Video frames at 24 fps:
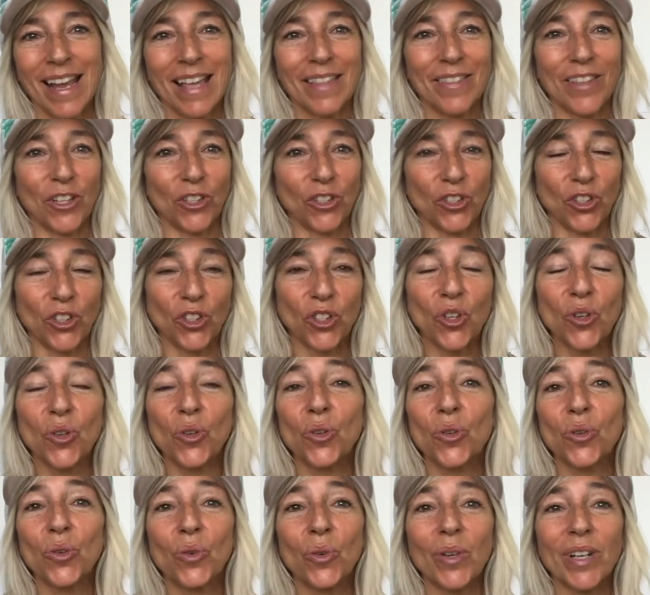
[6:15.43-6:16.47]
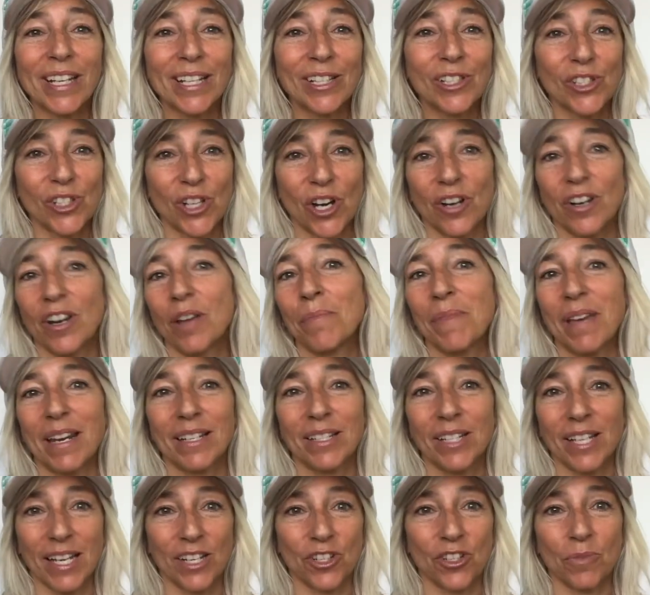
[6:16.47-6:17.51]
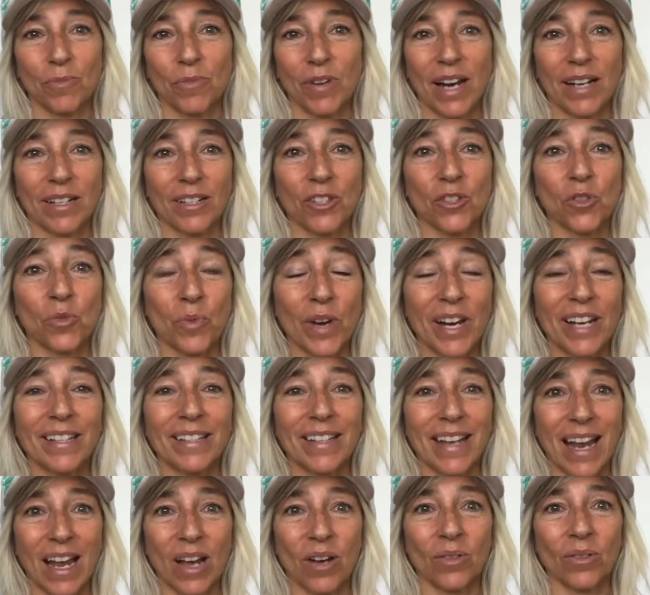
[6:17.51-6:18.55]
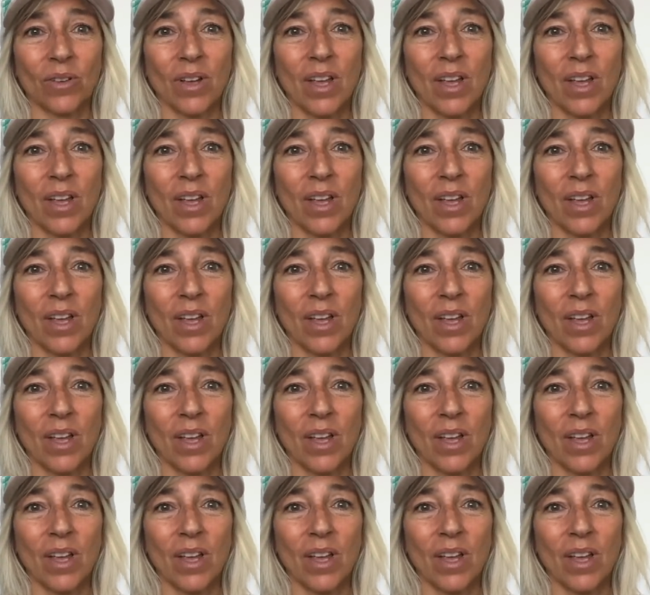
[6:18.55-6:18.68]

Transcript: that you can start a meditation practice right now